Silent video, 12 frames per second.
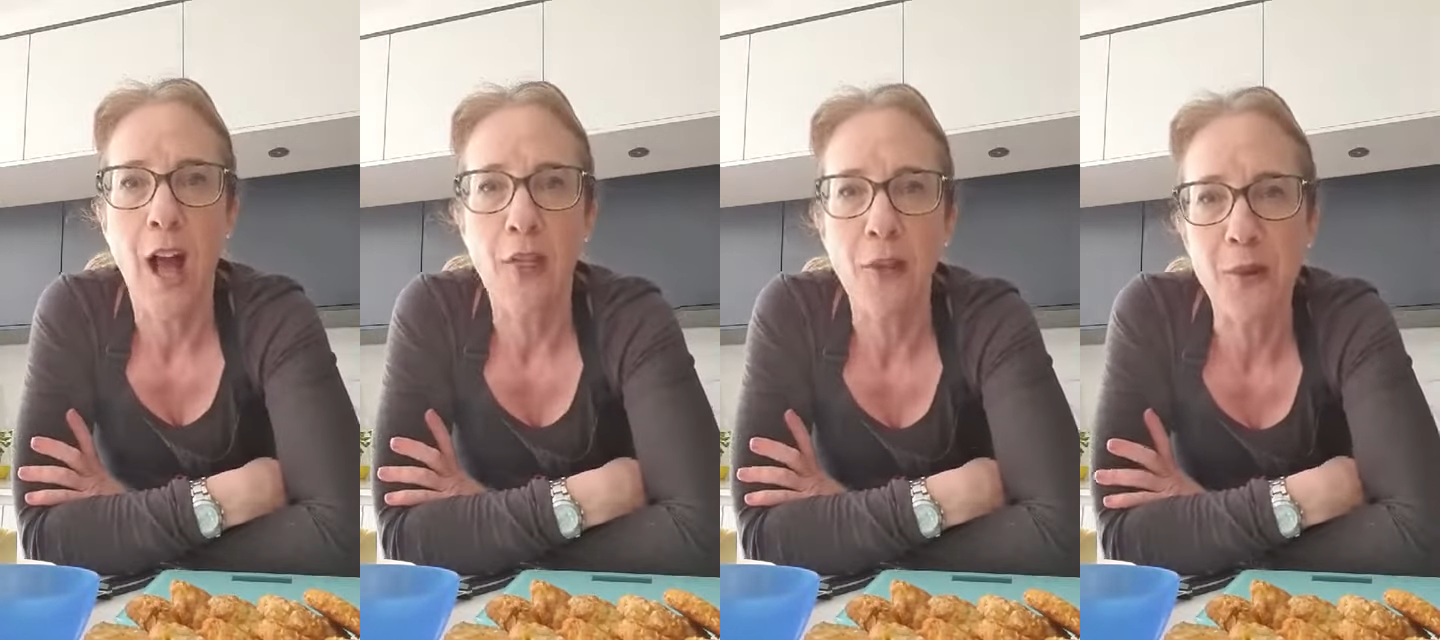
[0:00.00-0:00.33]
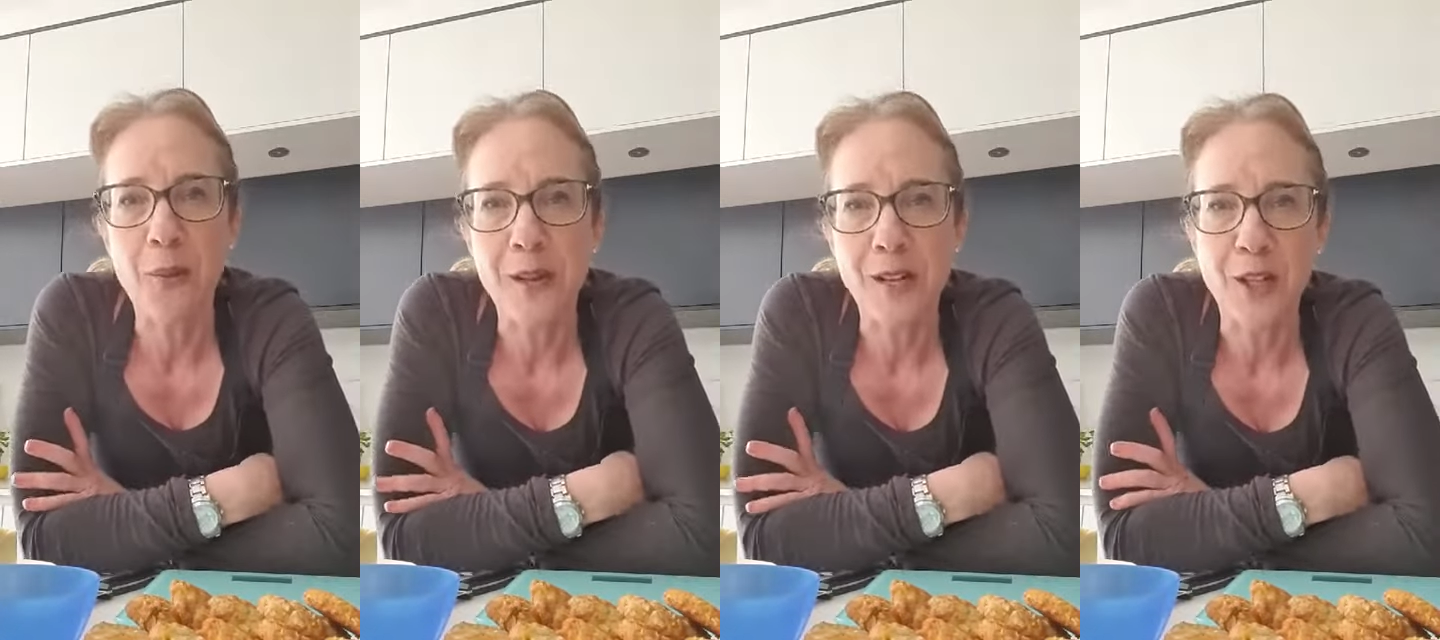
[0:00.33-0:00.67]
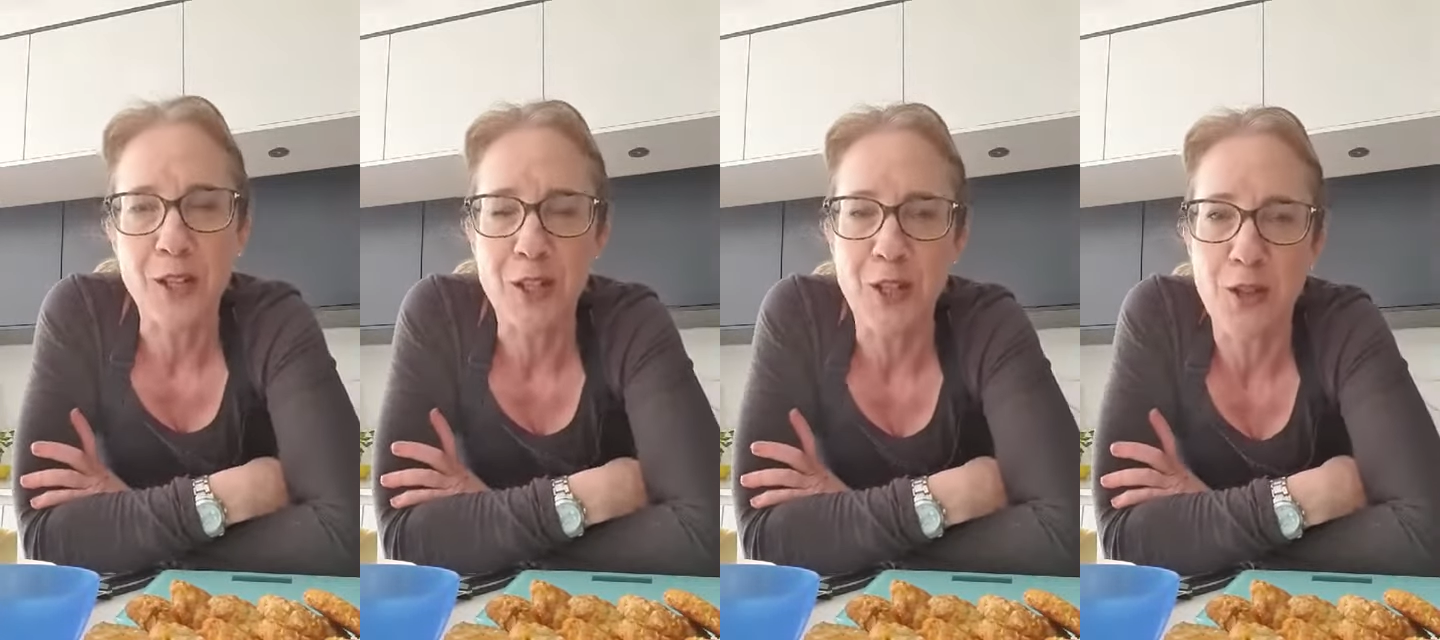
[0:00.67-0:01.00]
I thought it would be
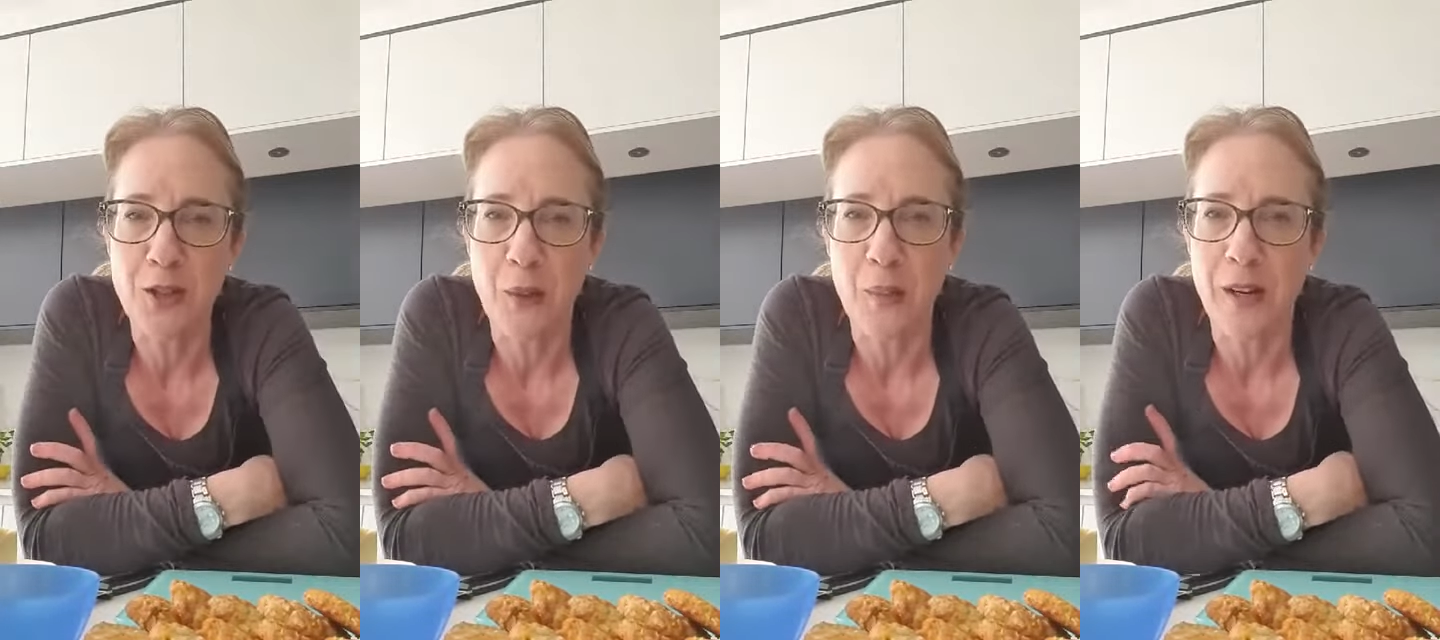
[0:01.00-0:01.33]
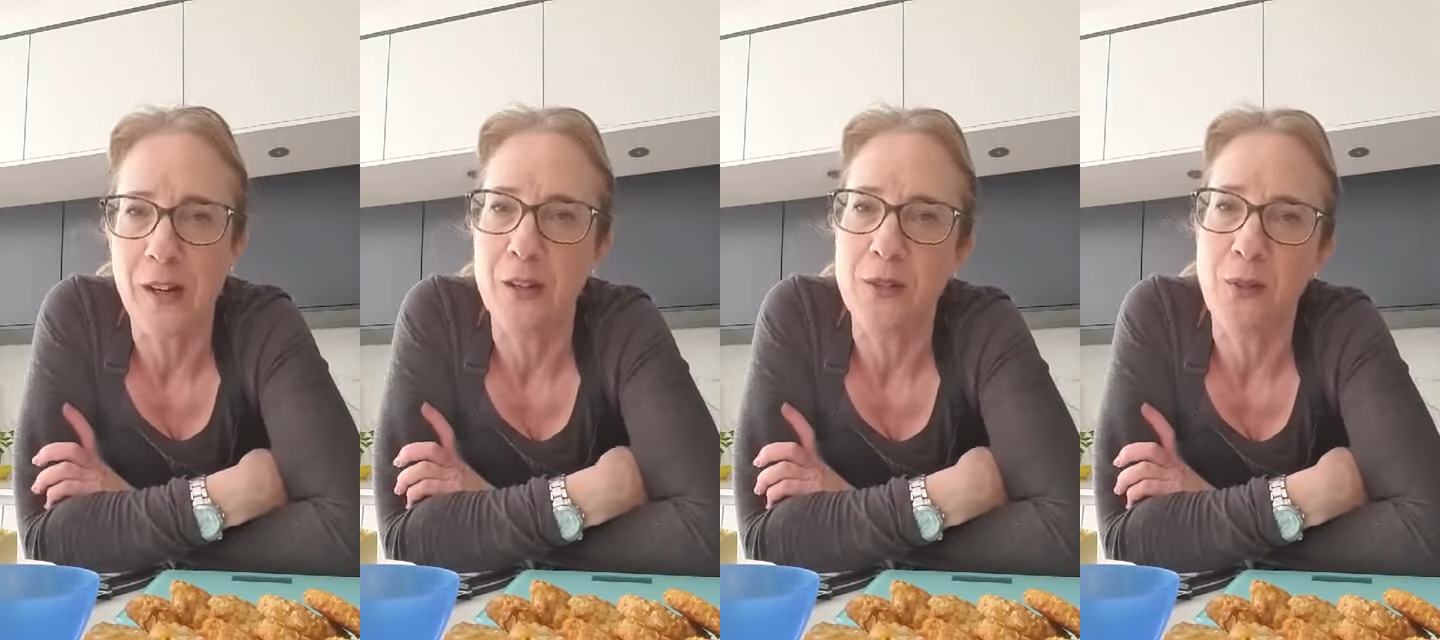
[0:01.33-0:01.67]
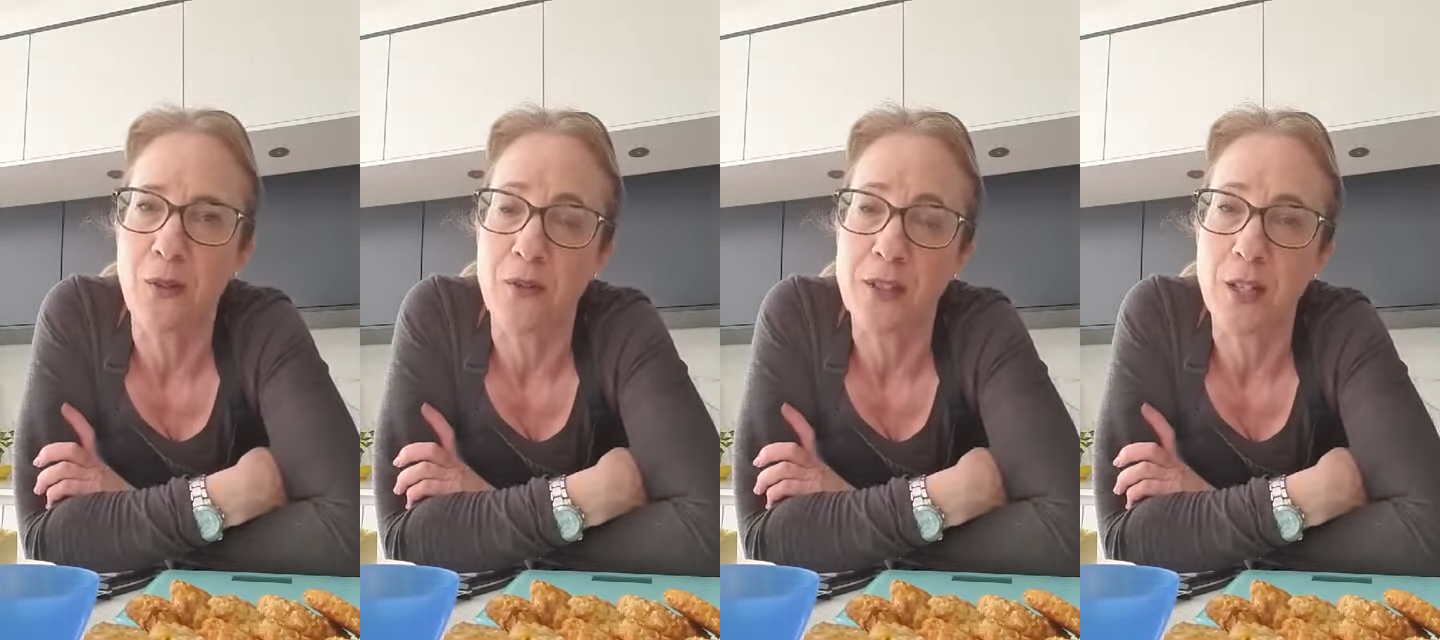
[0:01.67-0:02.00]
good to do them because
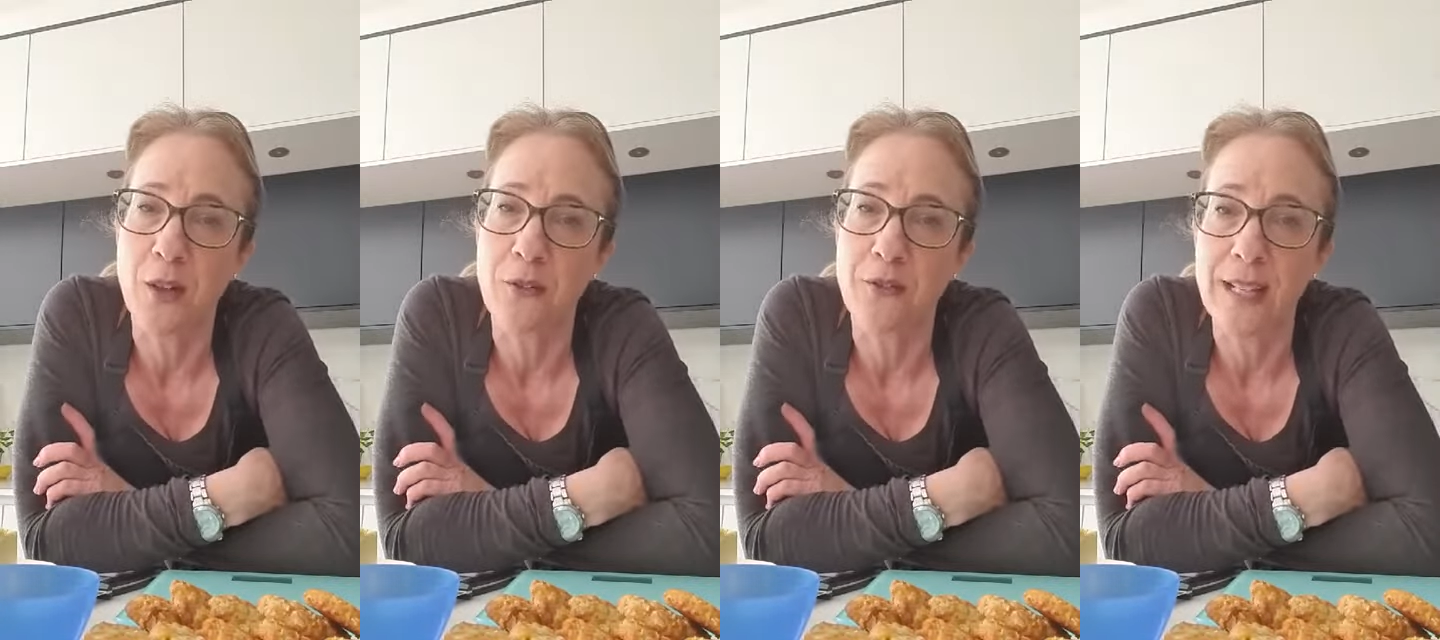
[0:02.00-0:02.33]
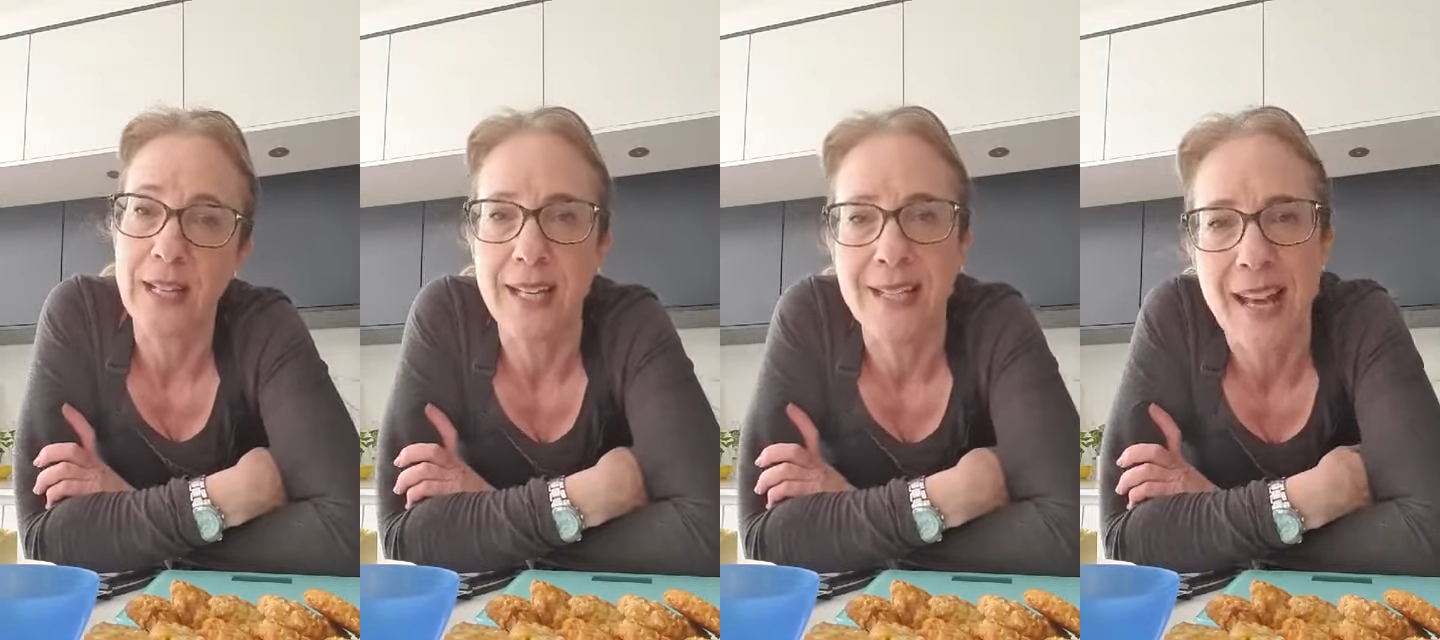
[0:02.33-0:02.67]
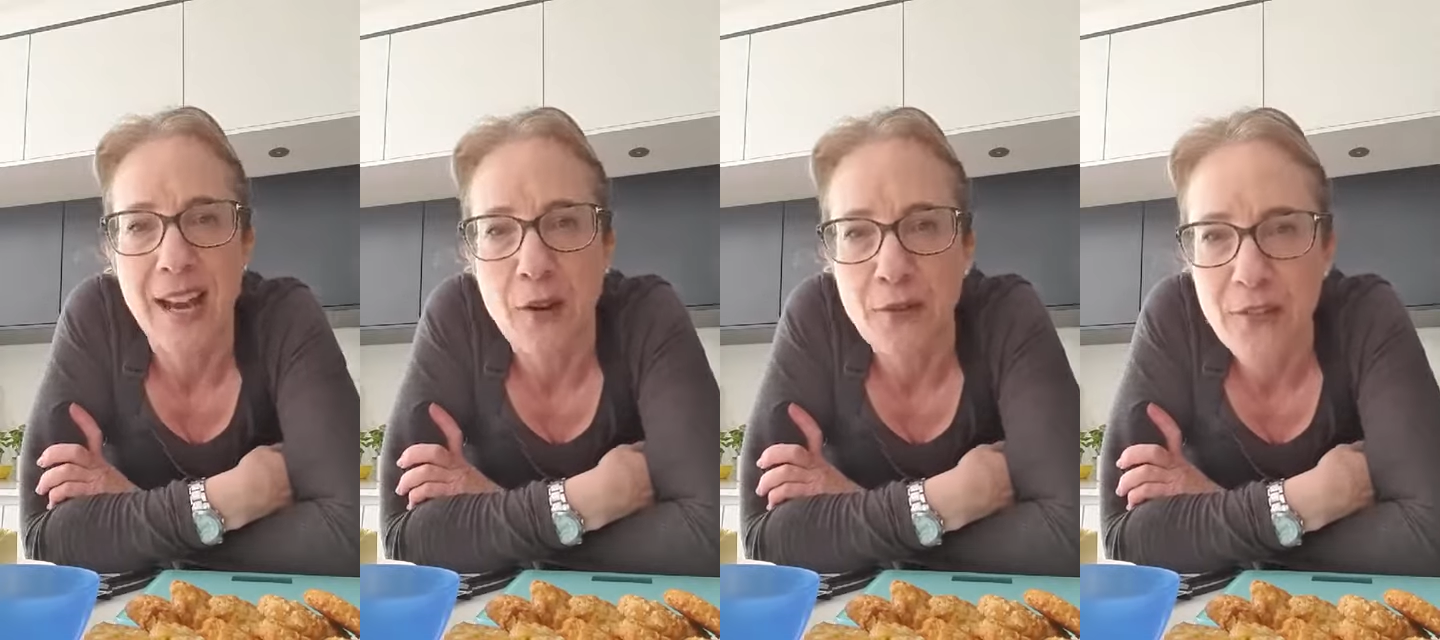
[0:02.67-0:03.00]
we've obviously got VE
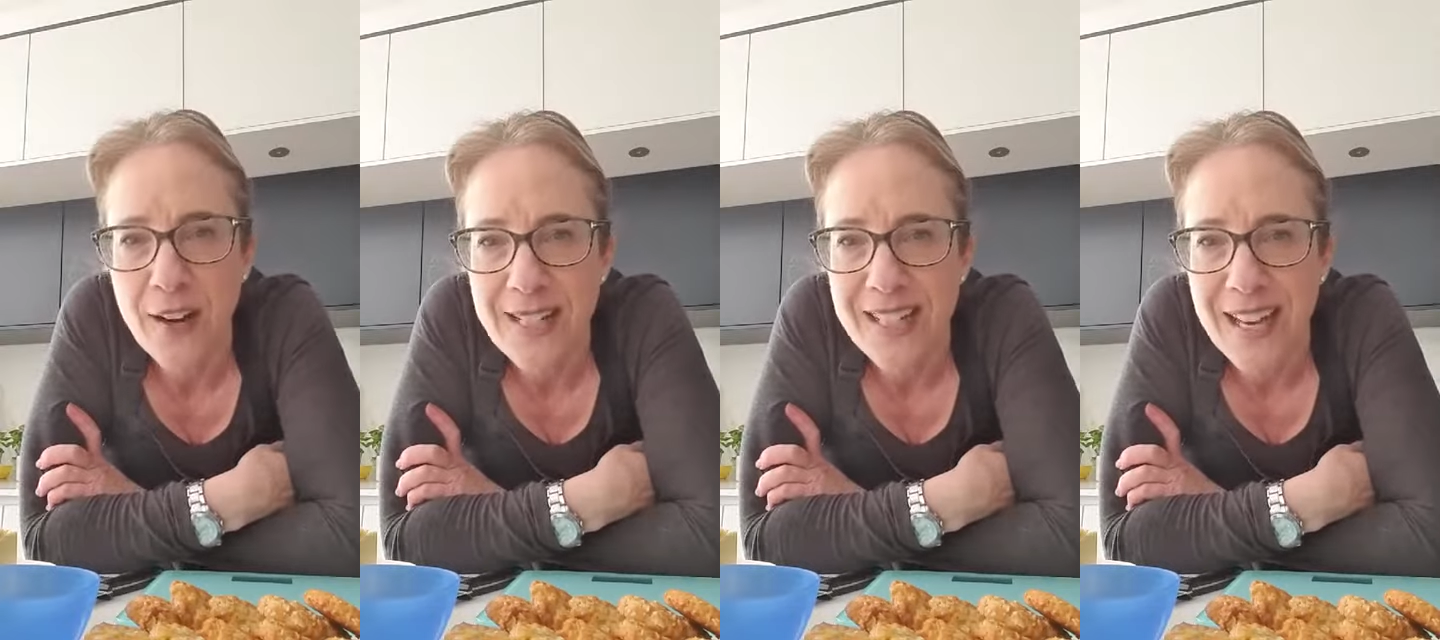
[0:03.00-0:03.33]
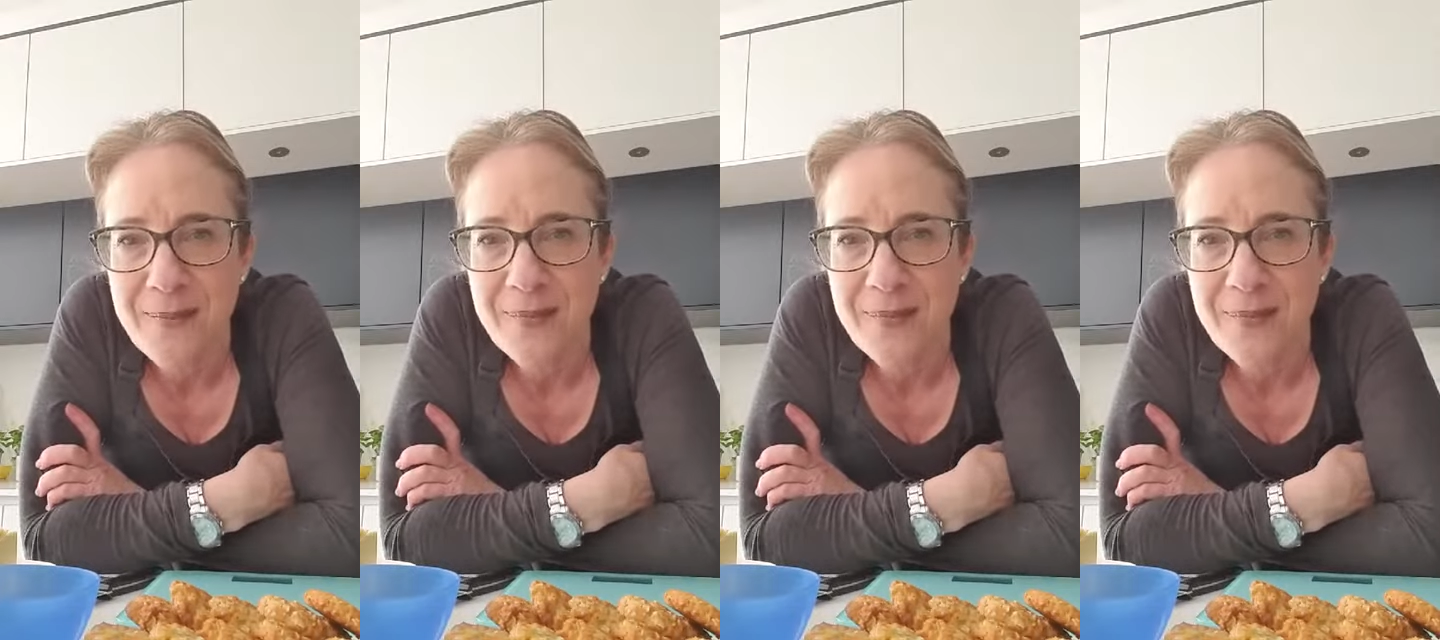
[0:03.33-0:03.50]
Day on Friday.